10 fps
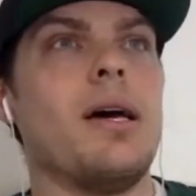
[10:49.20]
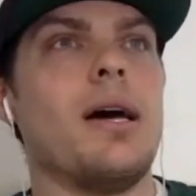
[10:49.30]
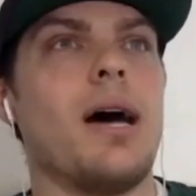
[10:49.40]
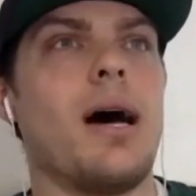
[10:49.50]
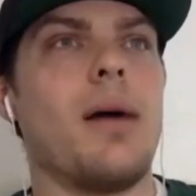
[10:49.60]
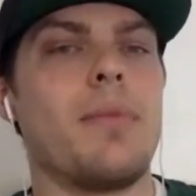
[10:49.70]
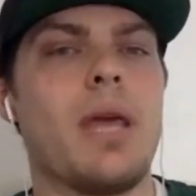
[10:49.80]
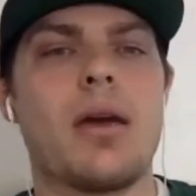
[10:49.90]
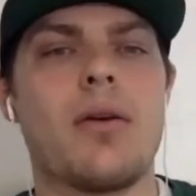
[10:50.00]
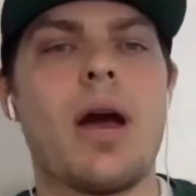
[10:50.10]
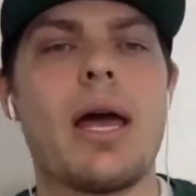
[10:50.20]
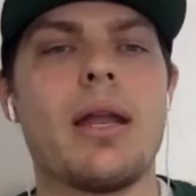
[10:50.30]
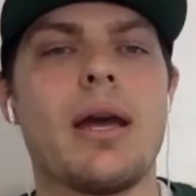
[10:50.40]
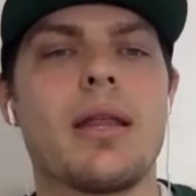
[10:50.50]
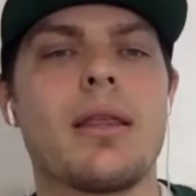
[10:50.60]
um, yeah, you're
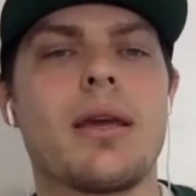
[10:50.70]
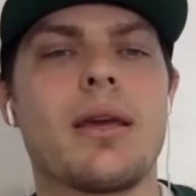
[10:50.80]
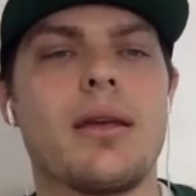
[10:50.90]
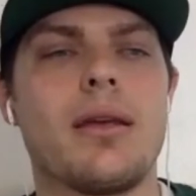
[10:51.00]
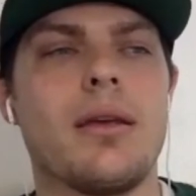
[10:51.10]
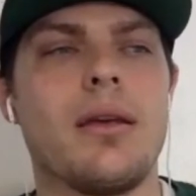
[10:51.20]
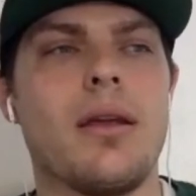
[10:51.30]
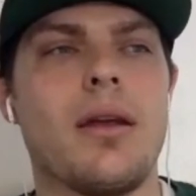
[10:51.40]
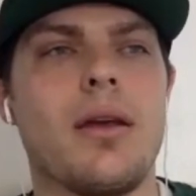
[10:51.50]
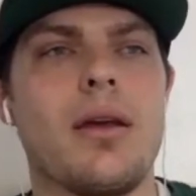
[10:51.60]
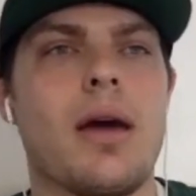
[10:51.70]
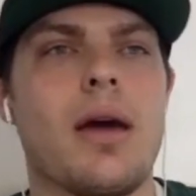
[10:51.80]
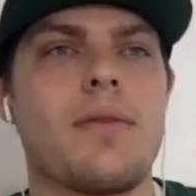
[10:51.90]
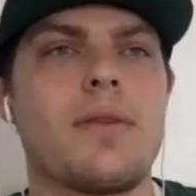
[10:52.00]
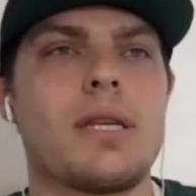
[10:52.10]
right. I think you know, you
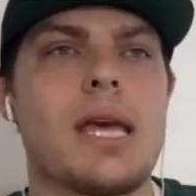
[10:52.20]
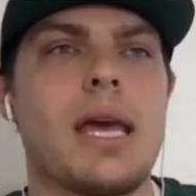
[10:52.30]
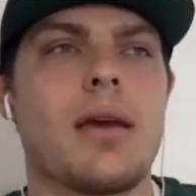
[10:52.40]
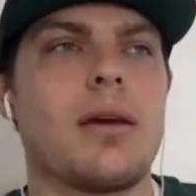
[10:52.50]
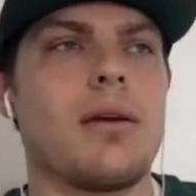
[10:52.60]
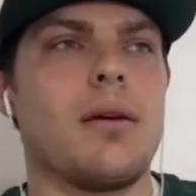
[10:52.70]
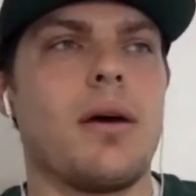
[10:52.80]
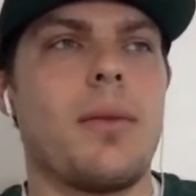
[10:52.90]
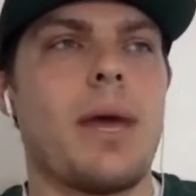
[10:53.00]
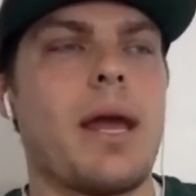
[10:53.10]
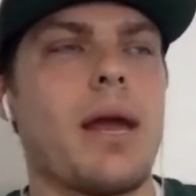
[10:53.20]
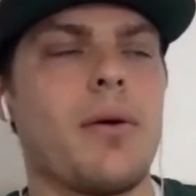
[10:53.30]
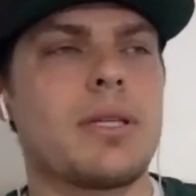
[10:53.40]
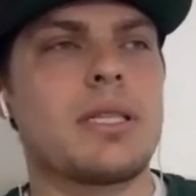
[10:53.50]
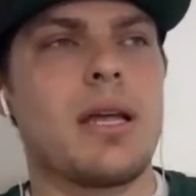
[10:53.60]
have to take. Uh, my dad
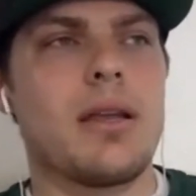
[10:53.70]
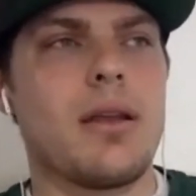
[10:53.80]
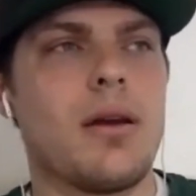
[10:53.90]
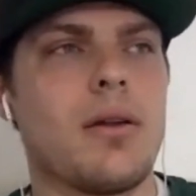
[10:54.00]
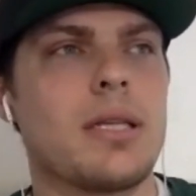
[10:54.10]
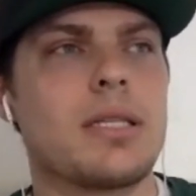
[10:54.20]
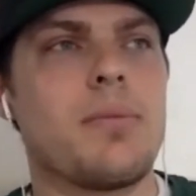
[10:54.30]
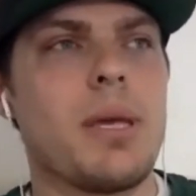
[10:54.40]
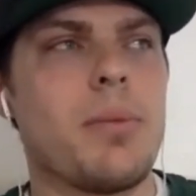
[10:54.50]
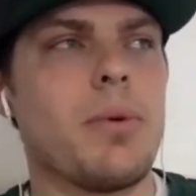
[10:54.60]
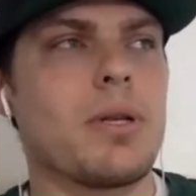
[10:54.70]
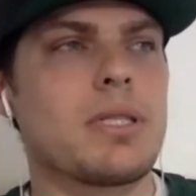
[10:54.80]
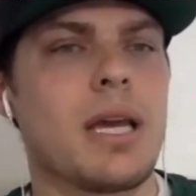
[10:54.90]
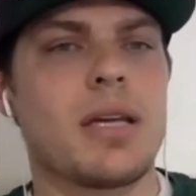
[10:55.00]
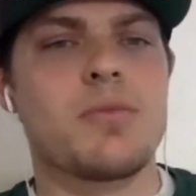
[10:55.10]
always said, you know, listen to people.
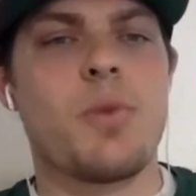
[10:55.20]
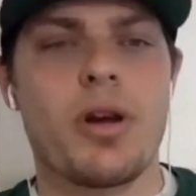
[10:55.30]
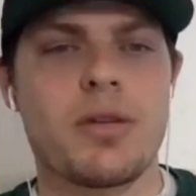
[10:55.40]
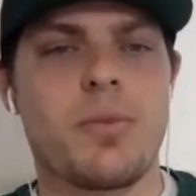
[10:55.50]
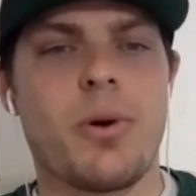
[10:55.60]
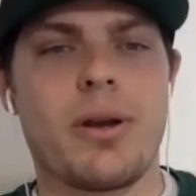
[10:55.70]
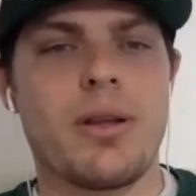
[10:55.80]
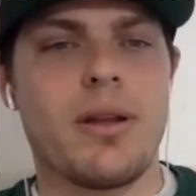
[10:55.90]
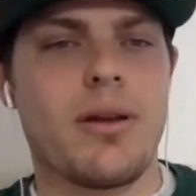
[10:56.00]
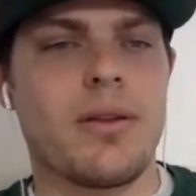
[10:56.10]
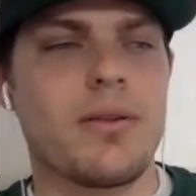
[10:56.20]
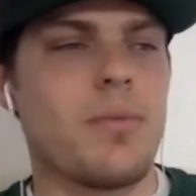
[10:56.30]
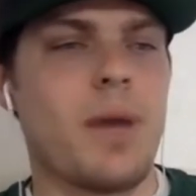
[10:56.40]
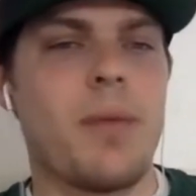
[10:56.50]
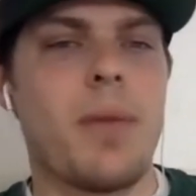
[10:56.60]
It's like a smorgasbord. You know, there's
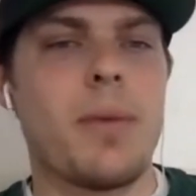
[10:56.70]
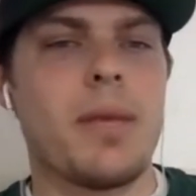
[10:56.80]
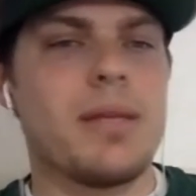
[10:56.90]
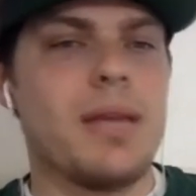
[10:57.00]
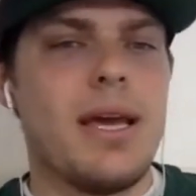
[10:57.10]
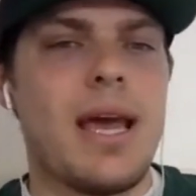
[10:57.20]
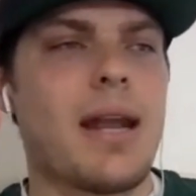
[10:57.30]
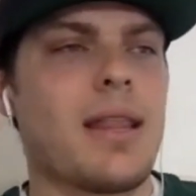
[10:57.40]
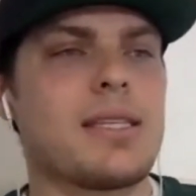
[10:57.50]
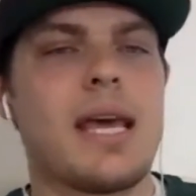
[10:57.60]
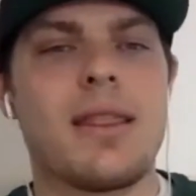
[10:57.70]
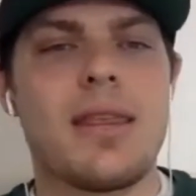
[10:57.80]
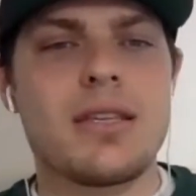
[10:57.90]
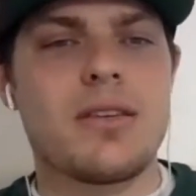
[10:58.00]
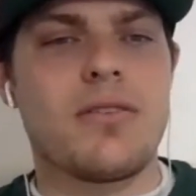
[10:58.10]
might, maybe out of the ten
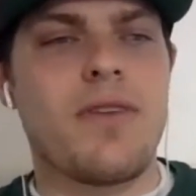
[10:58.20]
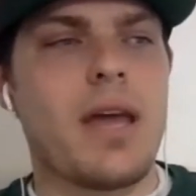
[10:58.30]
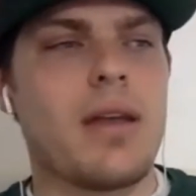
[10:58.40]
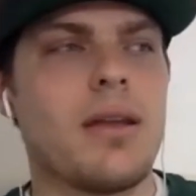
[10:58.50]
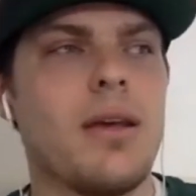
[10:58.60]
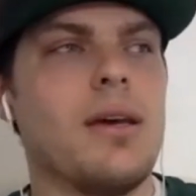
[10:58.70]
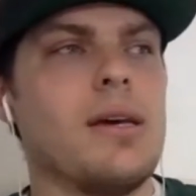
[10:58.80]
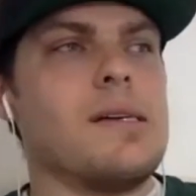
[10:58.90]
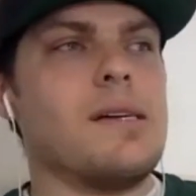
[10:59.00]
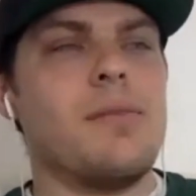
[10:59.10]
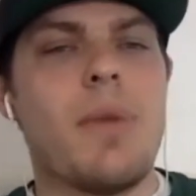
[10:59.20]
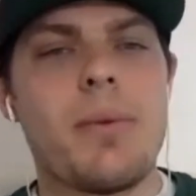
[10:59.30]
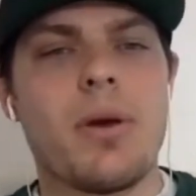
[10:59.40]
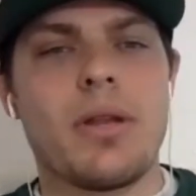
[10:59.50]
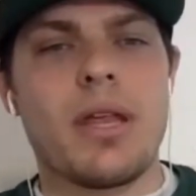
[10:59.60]
things you're fed,
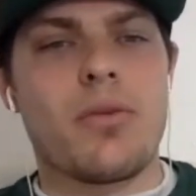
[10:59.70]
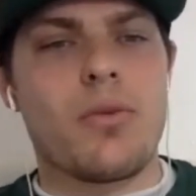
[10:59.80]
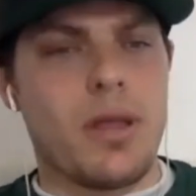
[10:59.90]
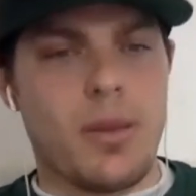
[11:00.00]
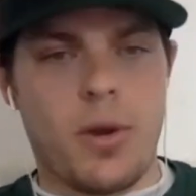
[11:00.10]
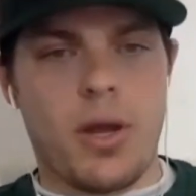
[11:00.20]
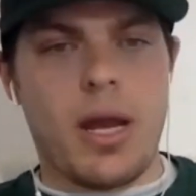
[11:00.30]
maybe only three of them are going to